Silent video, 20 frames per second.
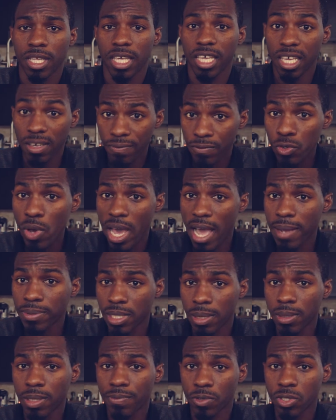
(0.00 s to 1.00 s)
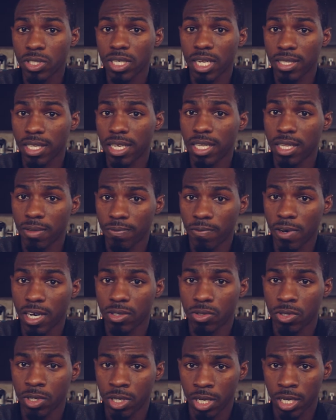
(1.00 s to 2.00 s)
if you have something for sale at the end of the
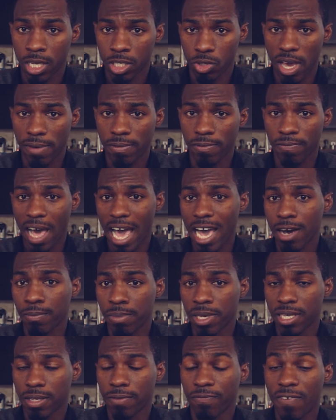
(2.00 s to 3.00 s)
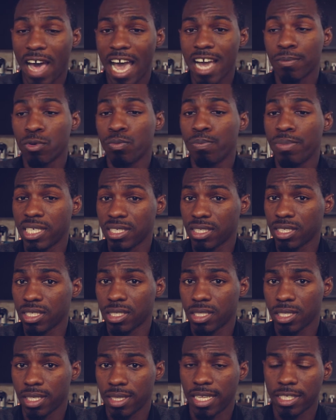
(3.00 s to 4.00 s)
funnel, you have a viable
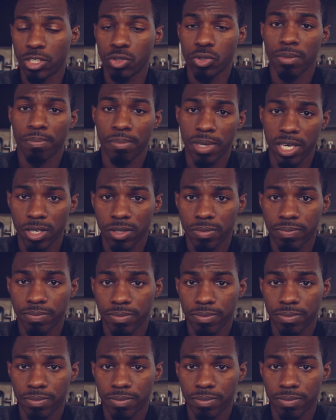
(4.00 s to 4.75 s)
business that you can build.